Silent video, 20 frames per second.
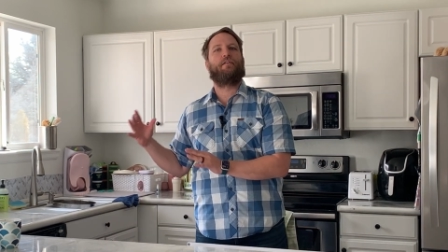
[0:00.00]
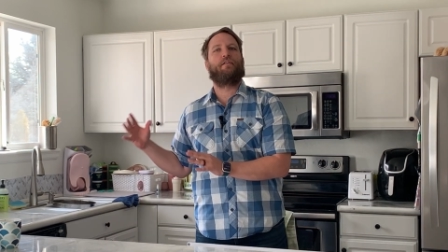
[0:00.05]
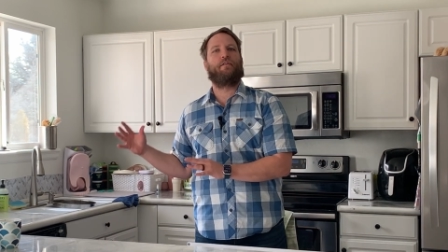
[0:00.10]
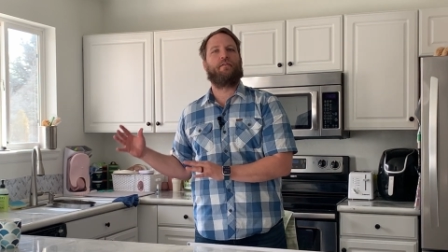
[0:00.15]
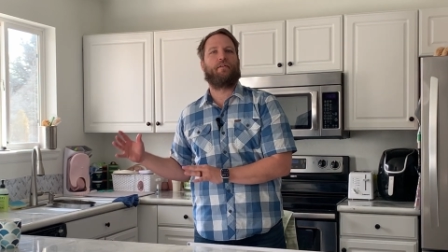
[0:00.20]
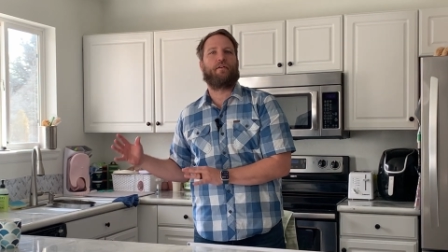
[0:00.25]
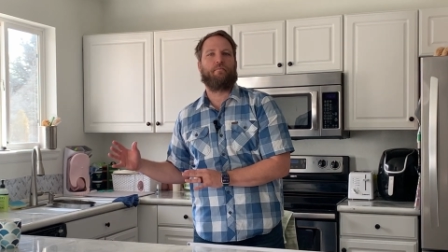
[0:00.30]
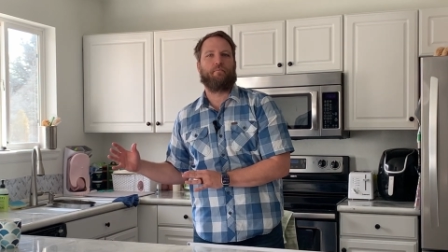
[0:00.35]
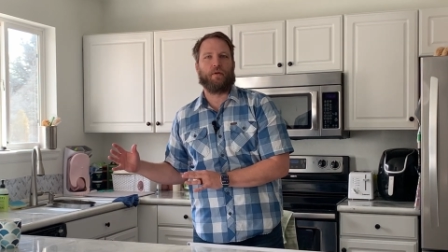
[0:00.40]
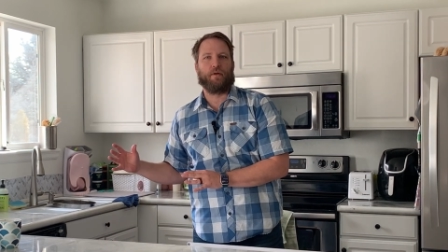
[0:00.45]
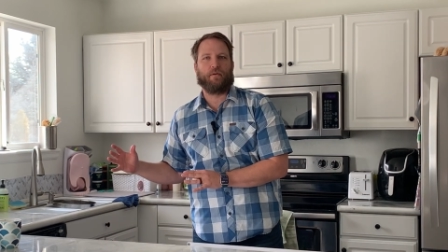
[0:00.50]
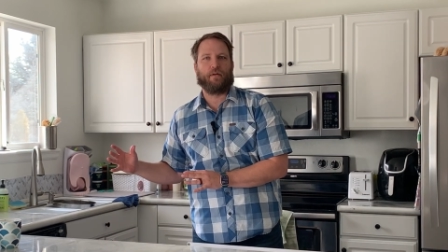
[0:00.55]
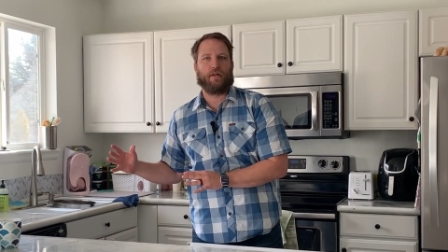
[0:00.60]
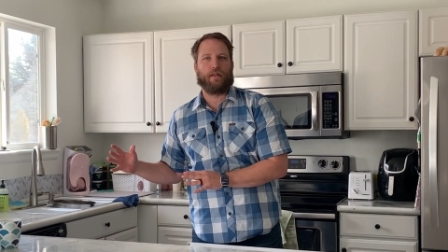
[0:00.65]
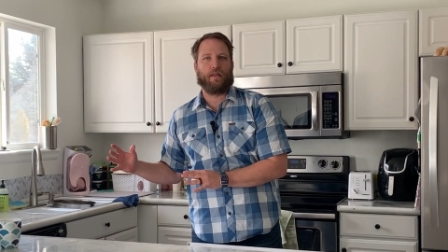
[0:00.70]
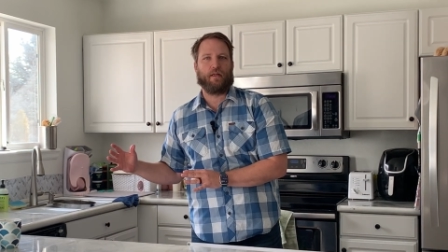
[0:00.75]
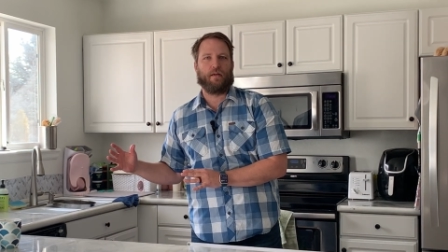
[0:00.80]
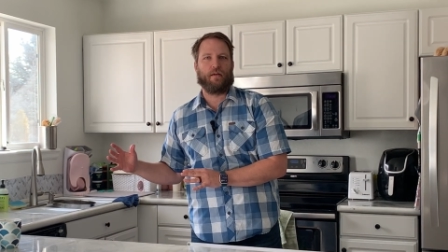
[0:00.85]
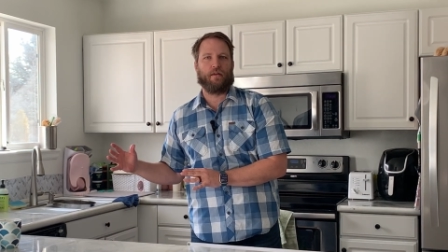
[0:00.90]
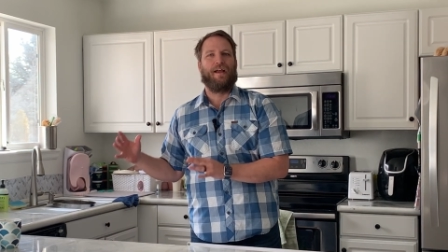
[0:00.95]
to your
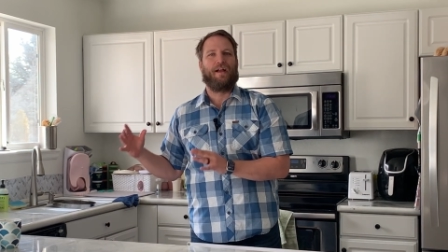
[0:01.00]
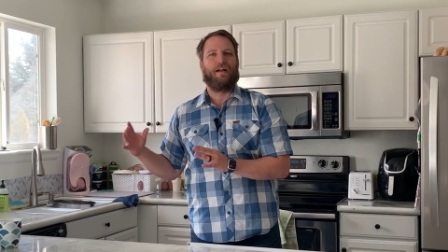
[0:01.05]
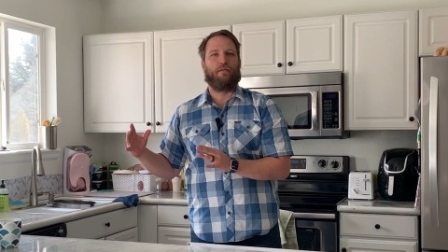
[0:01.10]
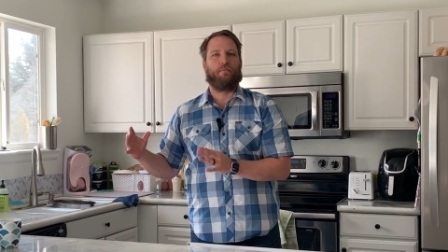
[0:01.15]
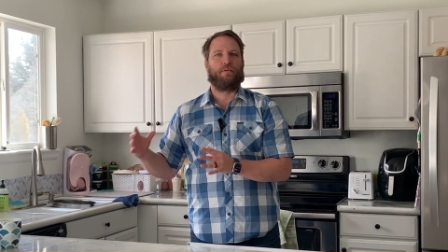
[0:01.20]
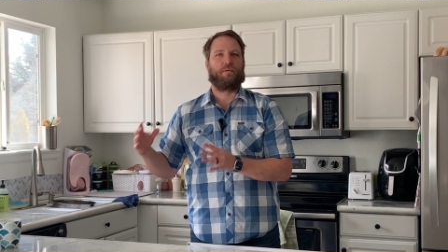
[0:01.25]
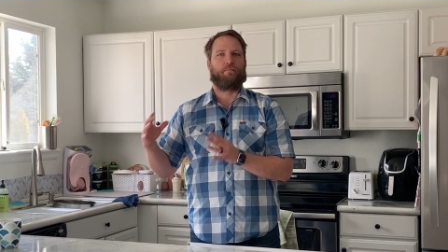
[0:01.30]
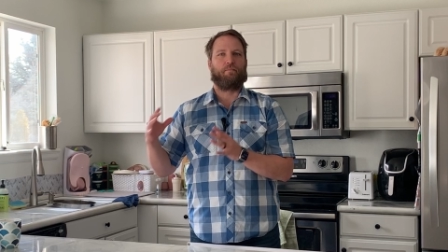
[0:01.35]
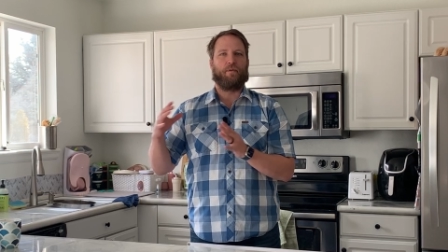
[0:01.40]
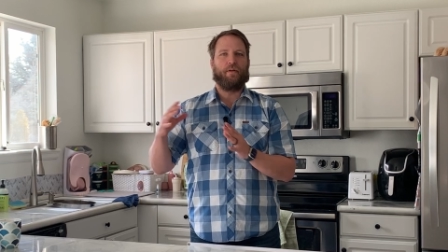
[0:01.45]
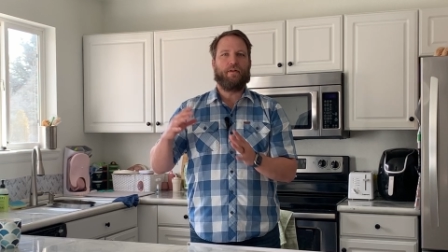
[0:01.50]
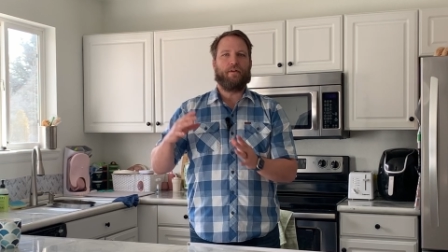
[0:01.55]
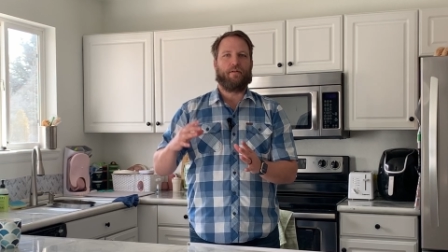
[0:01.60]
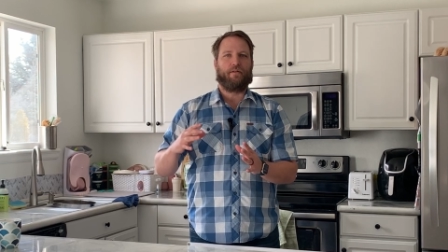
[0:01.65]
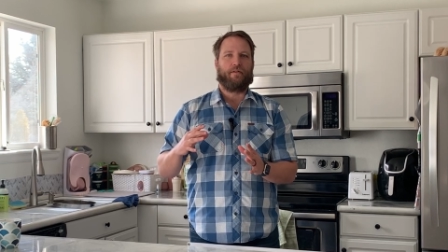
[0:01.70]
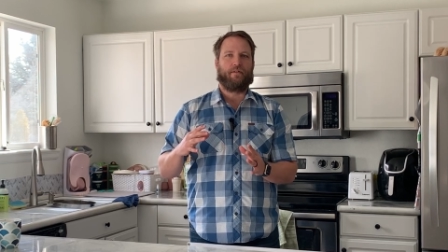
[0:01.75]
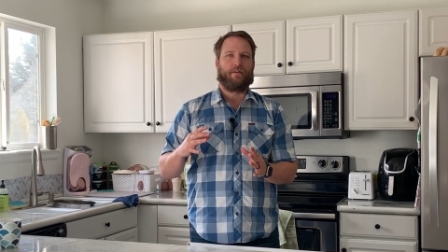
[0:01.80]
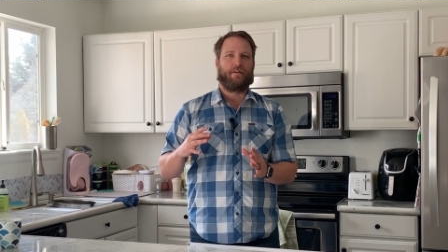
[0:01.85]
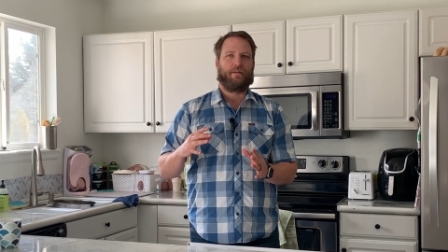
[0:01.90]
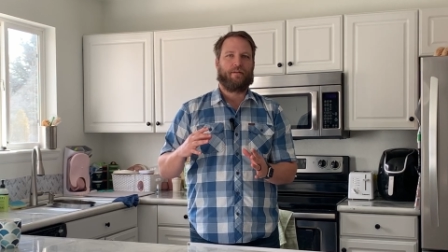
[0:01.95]
community helps
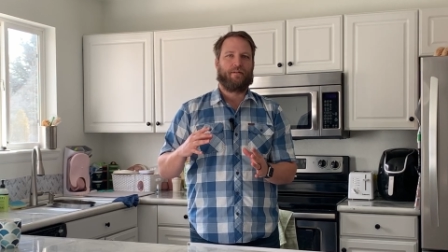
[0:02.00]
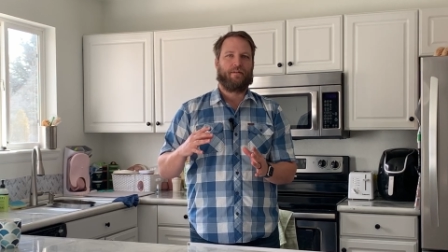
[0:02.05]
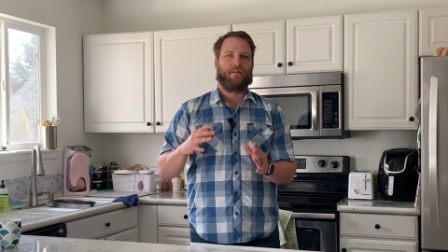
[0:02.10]
build